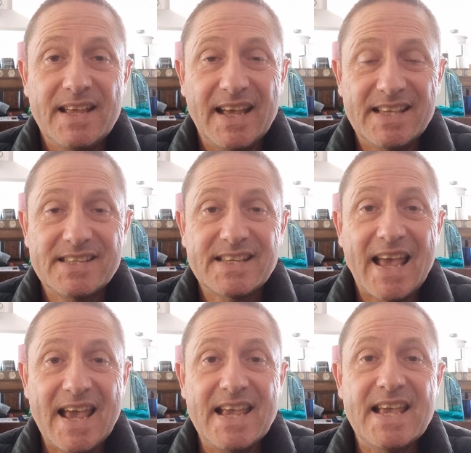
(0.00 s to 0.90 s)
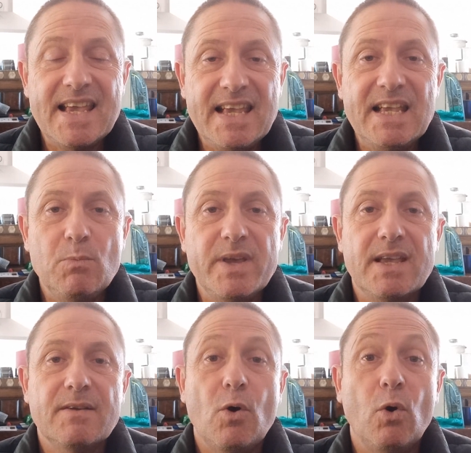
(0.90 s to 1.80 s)
it's a iwi
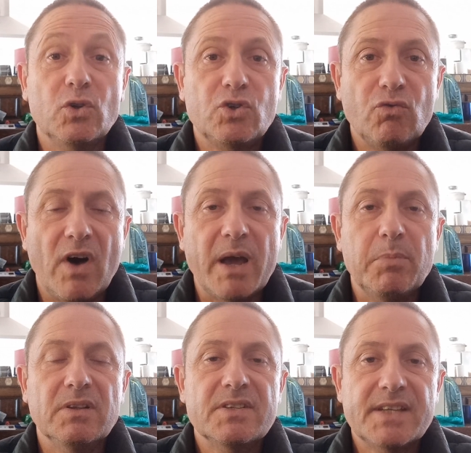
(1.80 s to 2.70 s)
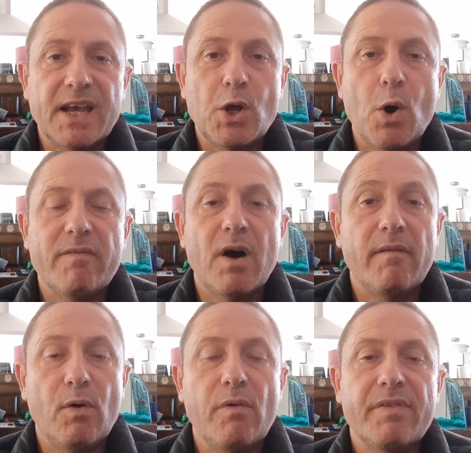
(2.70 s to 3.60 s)
or tribal takeover of
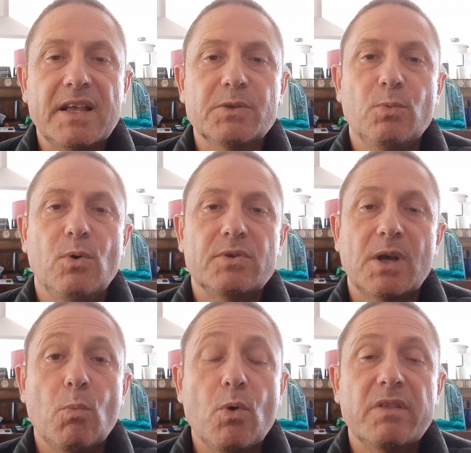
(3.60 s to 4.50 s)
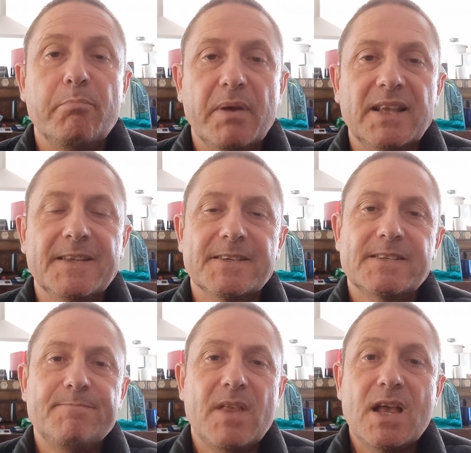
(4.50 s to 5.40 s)
all things water worth billions.
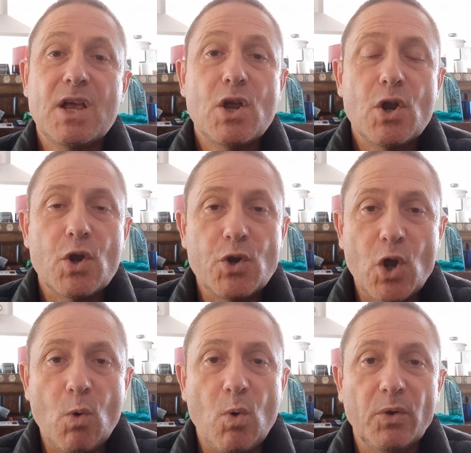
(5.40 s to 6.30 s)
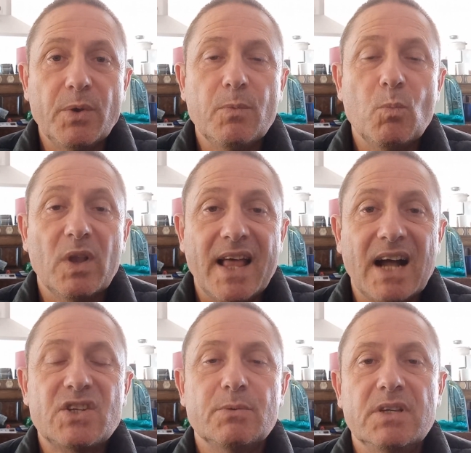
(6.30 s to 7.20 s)
No one will
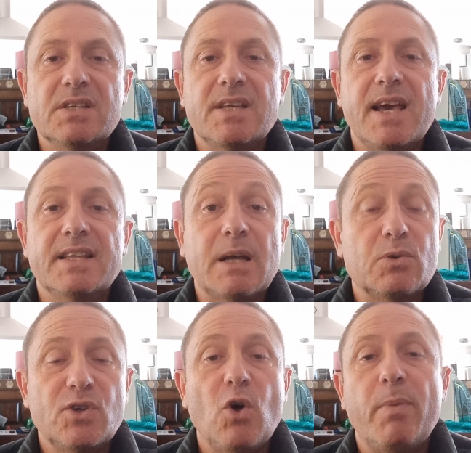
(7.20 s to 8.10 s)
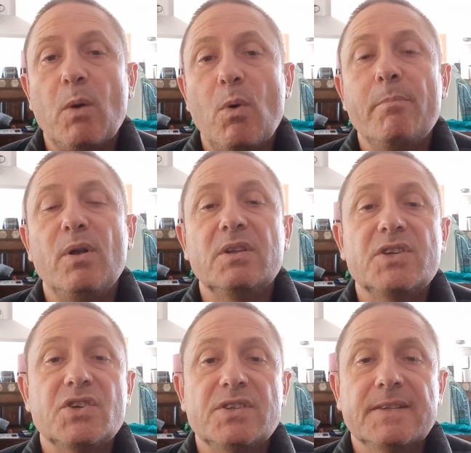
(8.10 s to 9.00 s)
actually say it. I was told by one
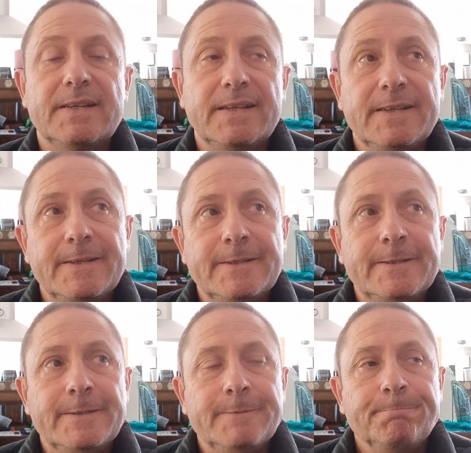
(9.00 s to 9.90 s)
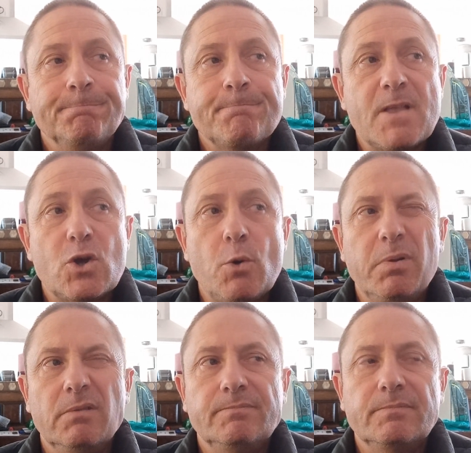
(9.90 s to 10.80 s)
politician a
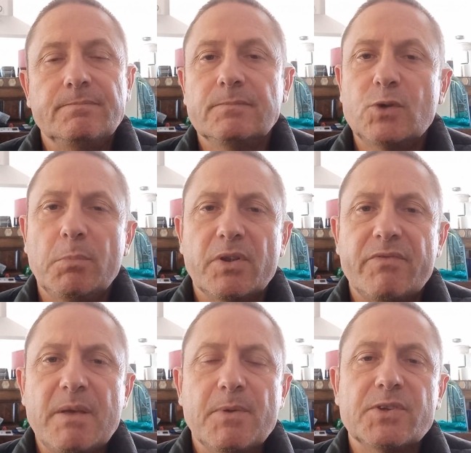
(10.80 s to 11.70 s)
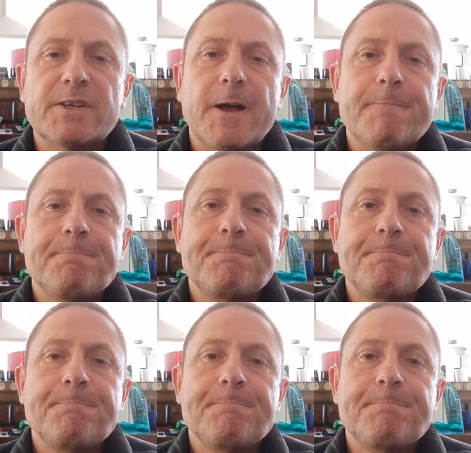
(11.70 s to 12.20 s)
couple of 3 months ago.